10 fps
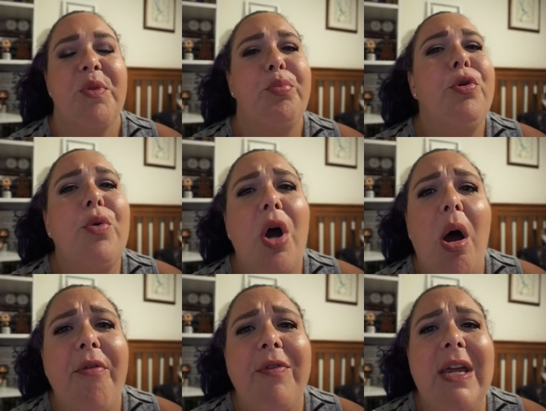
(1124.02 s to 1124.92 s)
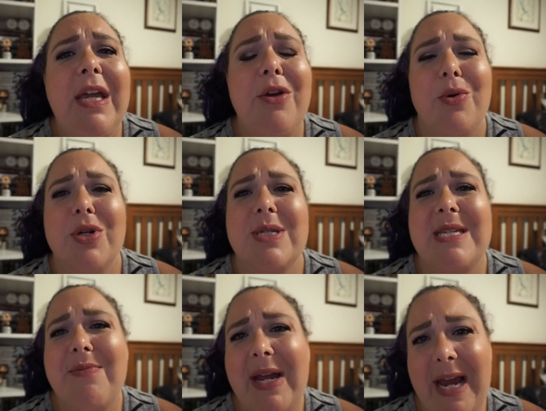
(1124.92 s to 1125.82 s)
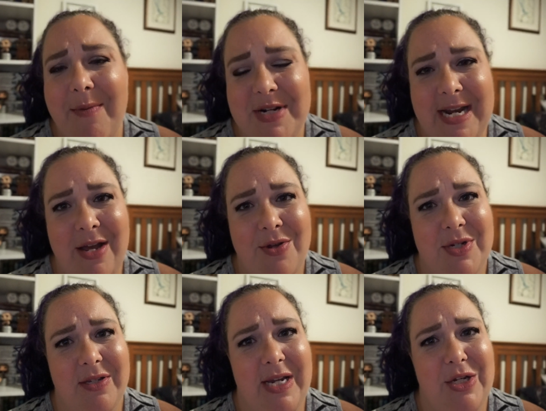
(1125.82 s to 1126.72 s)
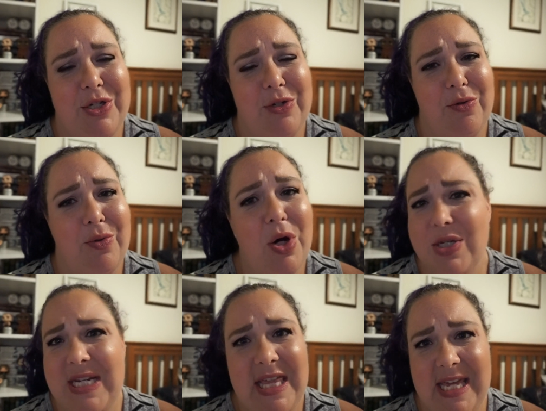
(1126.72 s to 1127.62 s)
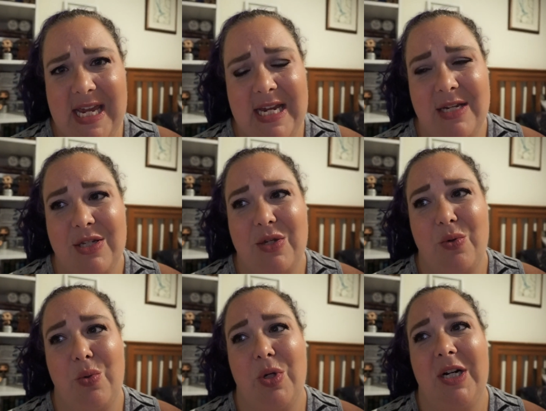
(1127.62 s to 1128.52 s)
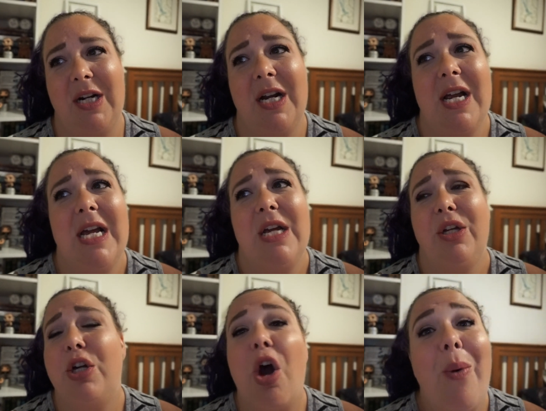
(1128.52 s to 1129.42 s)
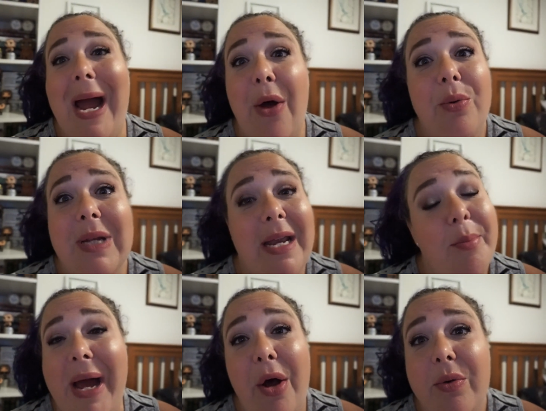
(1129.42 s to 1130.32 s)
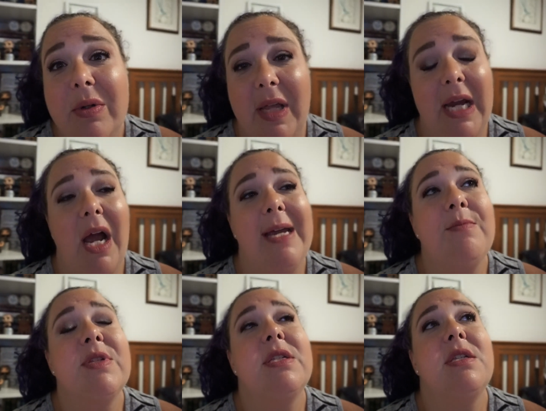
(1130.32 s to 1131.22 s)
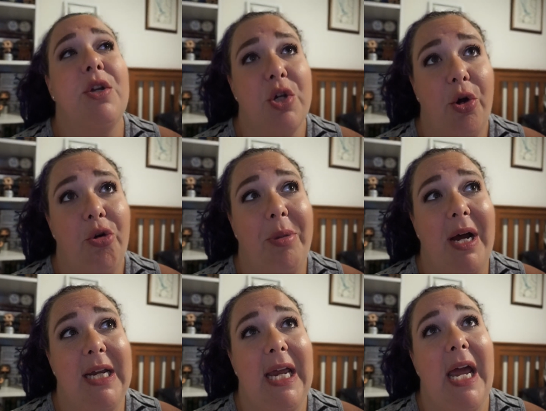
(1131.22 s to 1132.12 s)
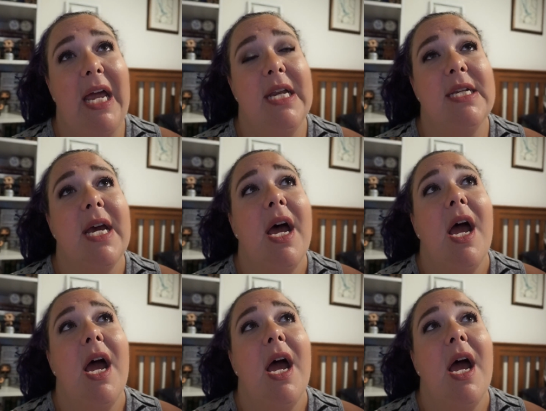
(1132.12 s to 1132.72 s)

brew coffee or sit my camera down to like do artsy things or go out and about. Like, I am such a homebody, and